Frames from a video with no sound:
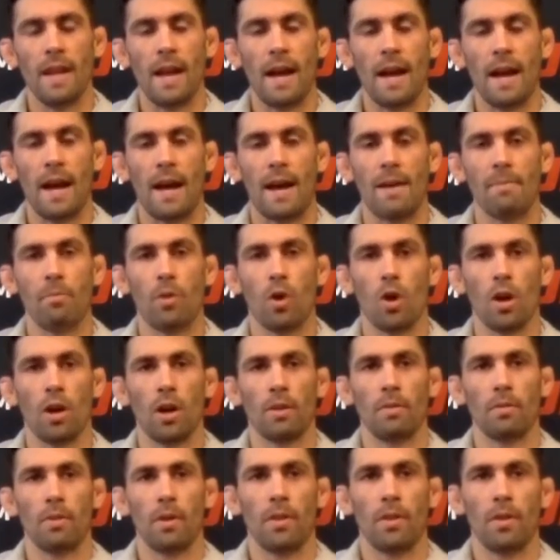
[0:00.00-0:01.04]
Yeah, I'm
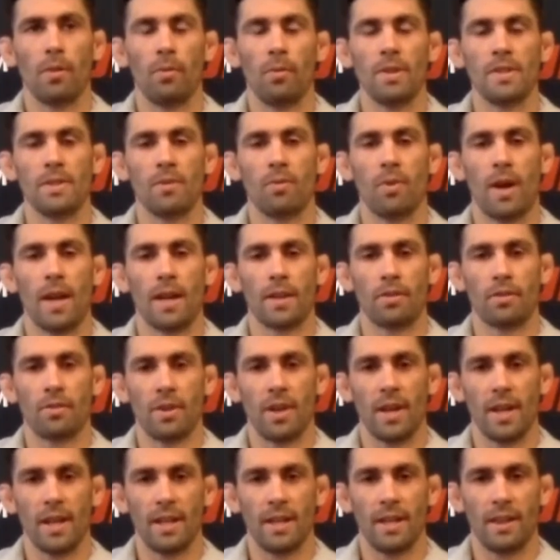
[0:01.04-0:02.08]
more the reason why I
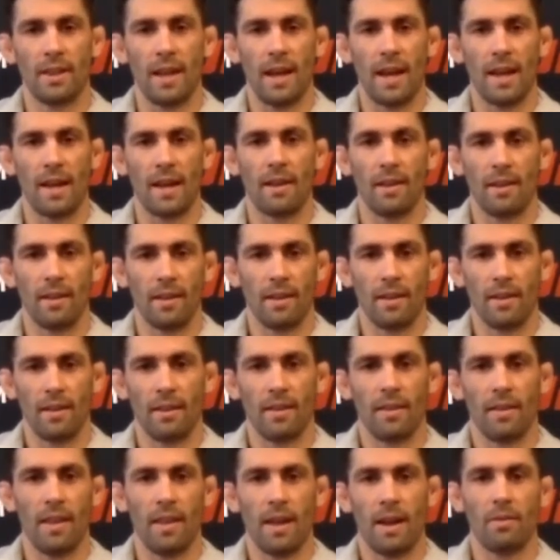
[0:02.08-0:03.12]
created that
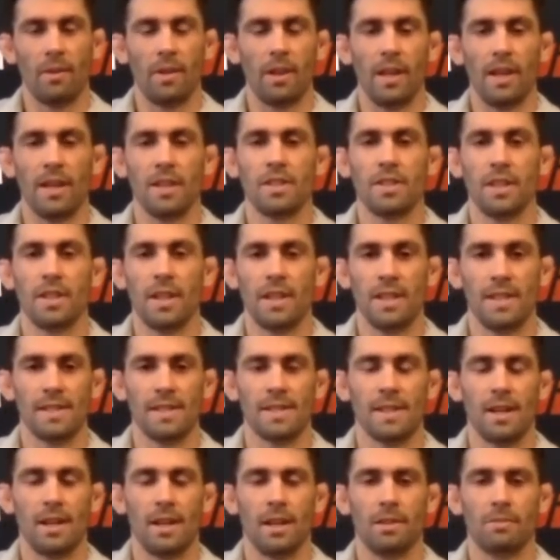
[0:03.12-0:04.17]
that relation
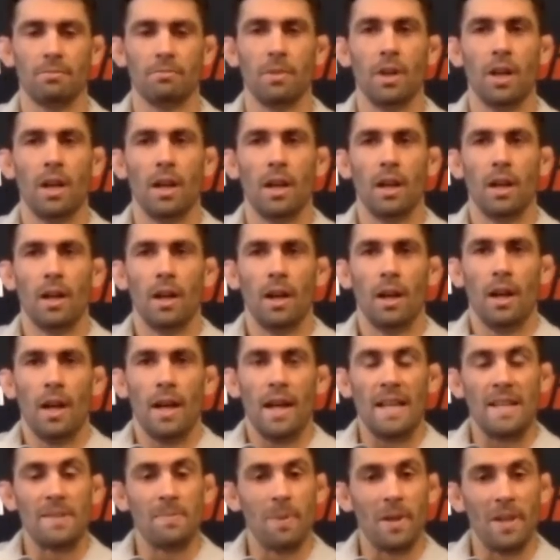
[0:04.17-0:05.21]
is um,
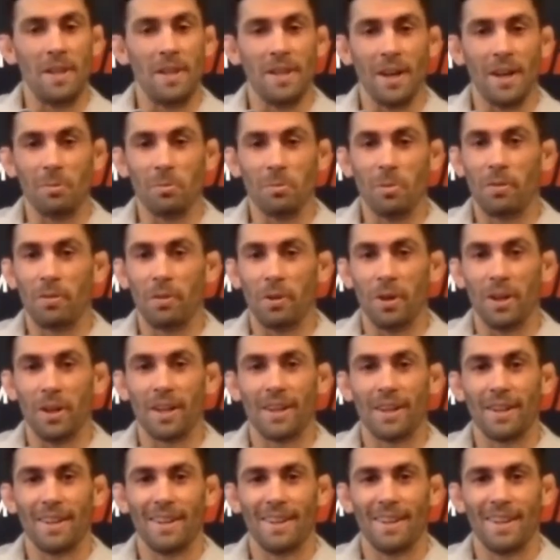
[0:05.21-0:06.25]
it's been done before.
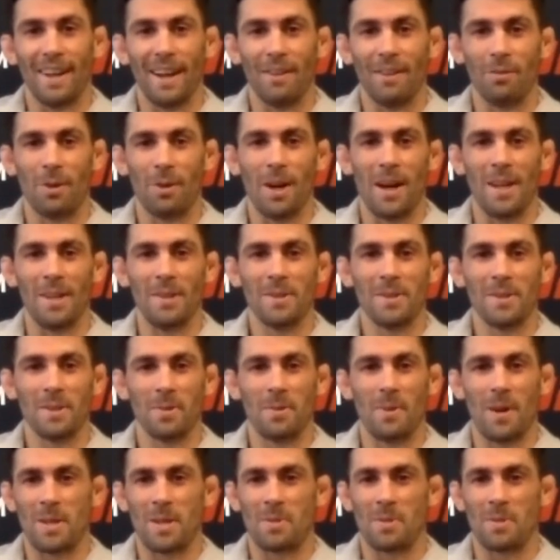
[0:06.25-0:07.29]
I've I used
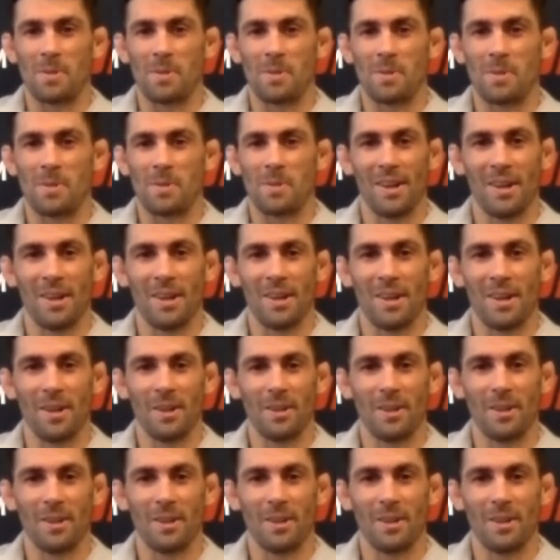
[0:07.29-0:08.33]
to watch Pride
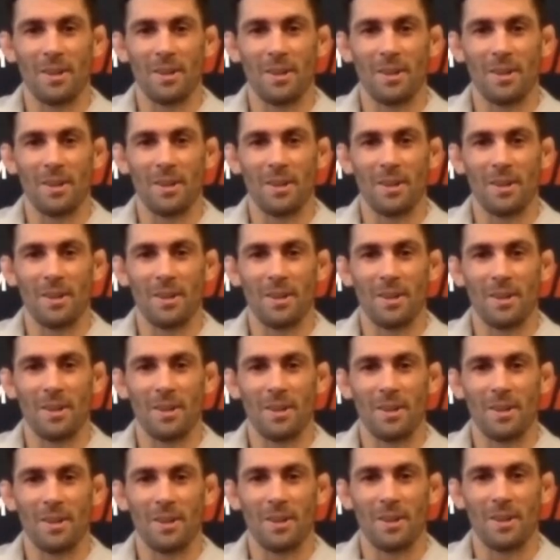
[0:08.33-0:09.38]
all the it would be
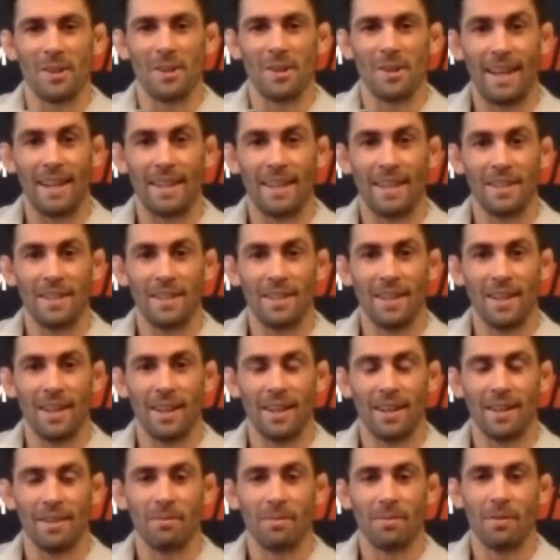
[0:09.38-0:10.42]
silent, and
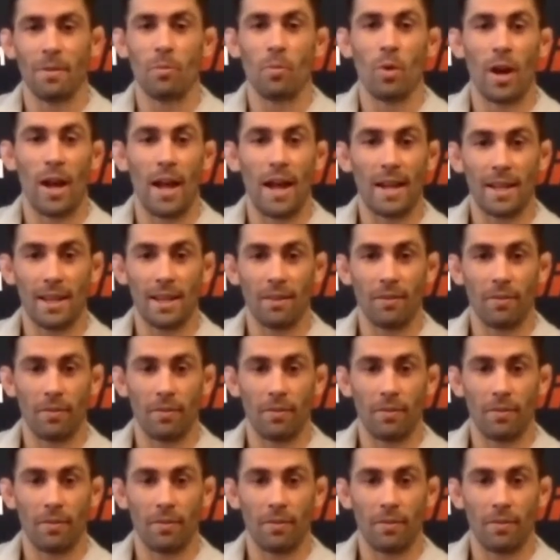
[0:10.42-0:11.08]
um, from what I